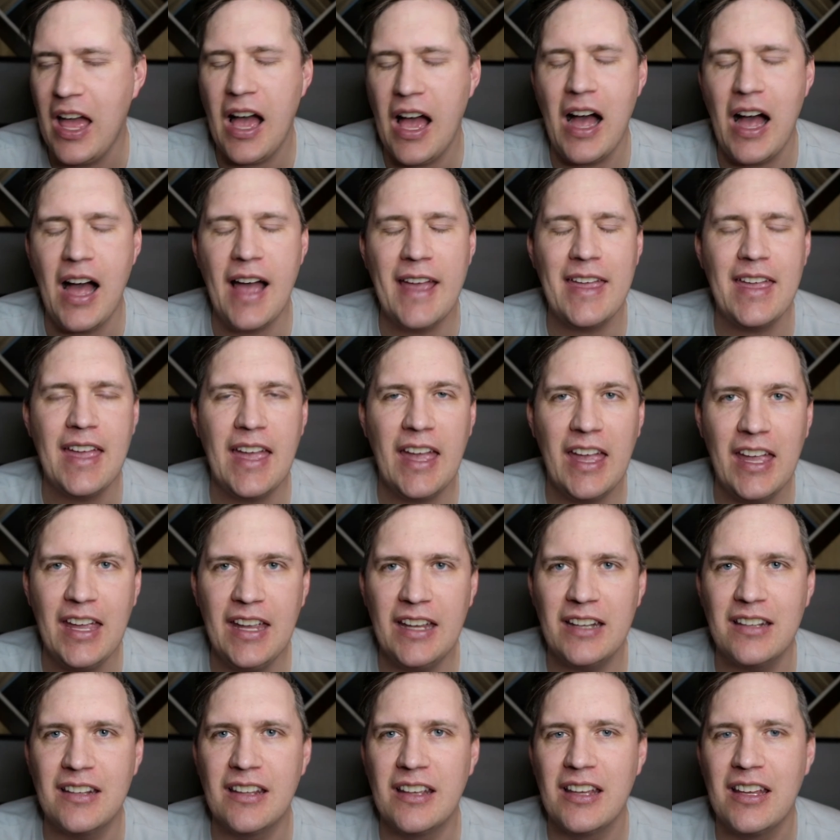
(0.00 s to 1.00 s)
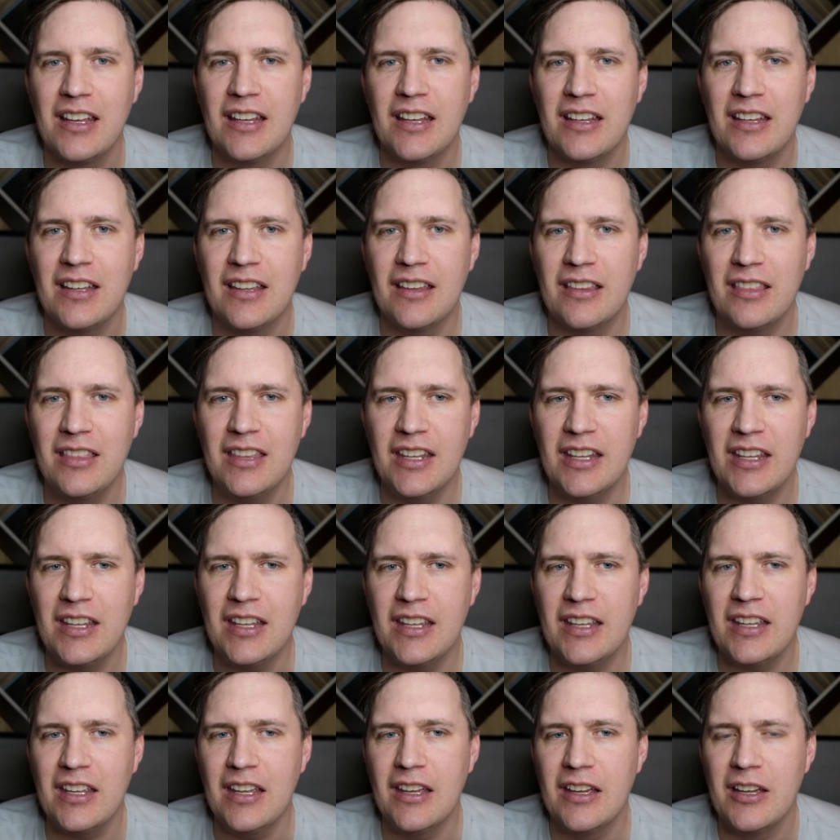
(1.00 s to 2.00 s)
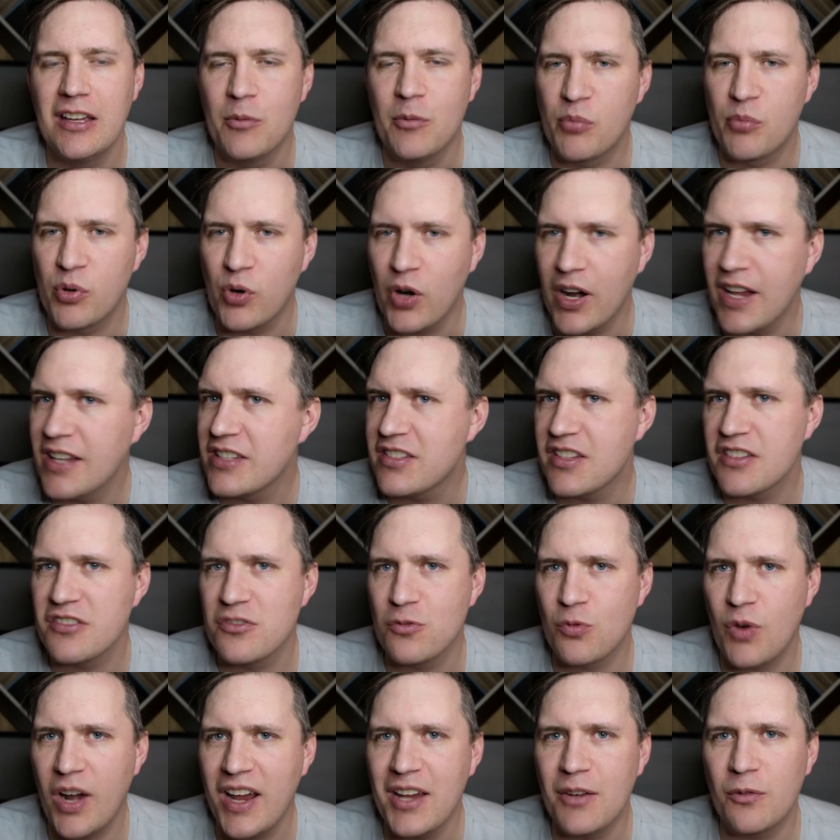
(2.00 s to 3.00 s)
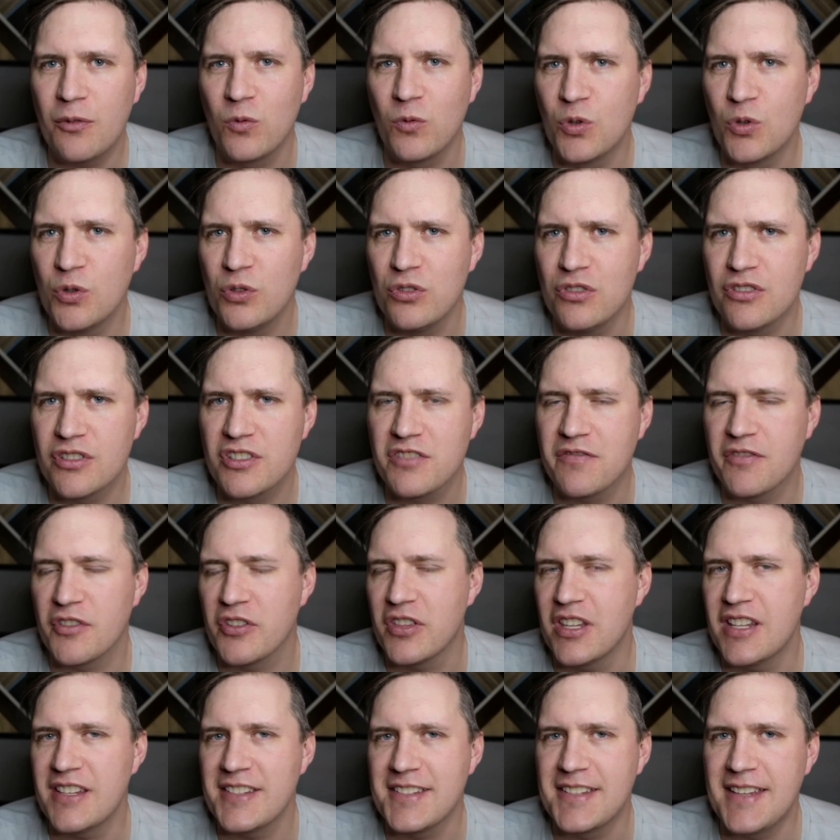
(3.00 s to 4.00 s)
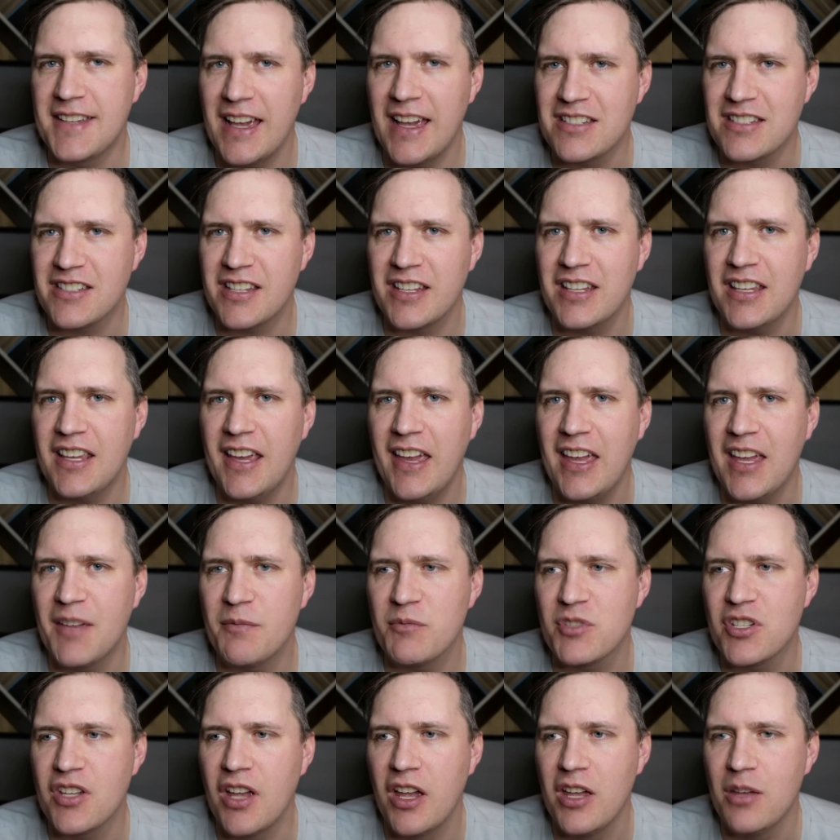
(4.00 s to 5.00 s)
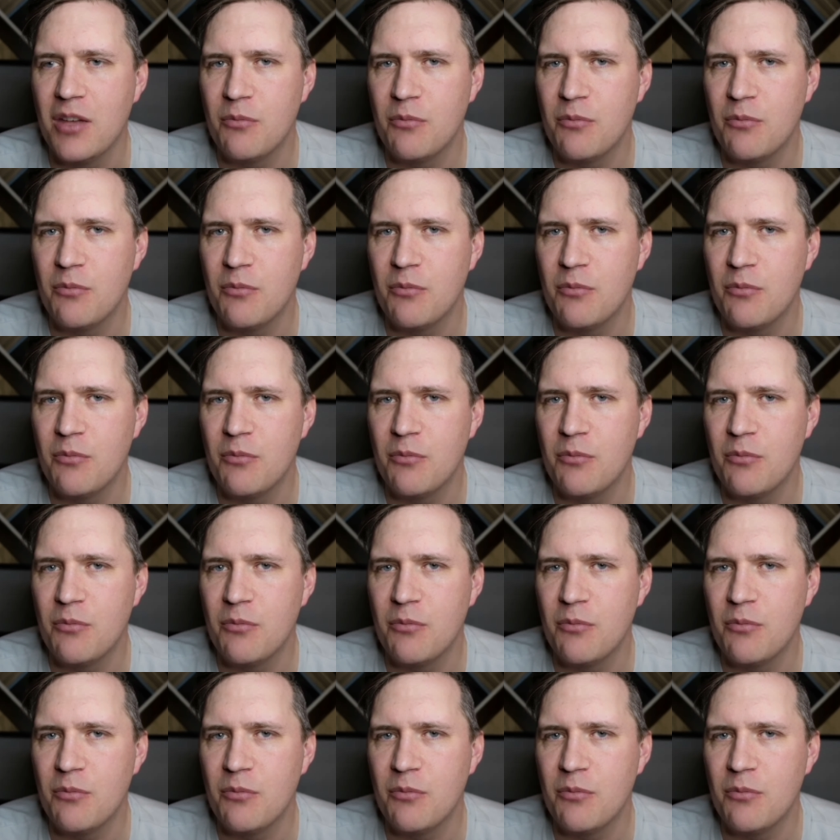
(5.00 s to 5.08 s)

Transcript: I hate the Price is Right rules for these guessing games,